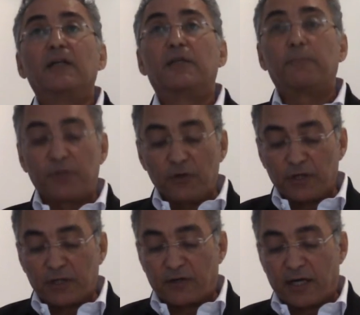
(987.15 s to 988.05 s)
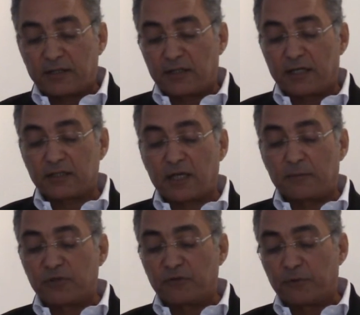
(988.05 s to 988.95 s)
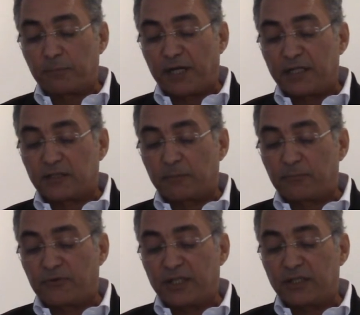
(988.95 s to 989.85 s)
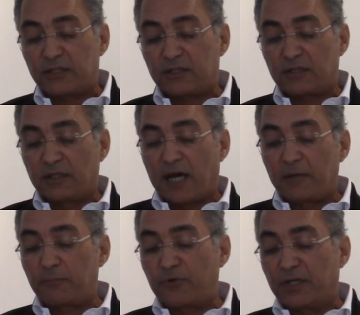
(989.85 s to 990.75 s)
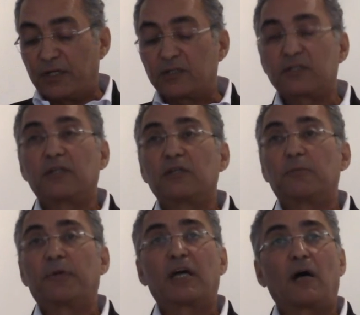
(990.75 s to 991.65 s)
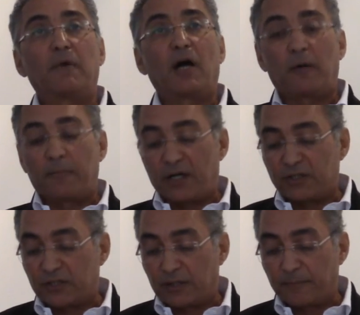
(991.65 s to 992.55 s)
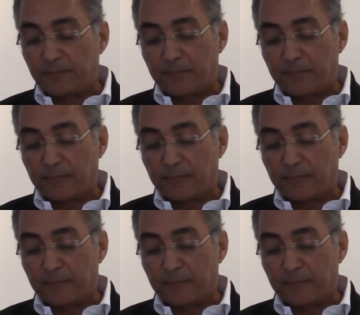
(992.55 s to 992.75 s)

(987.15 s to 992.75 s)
The bureaucrat has come to replace the priest and prince to become our master.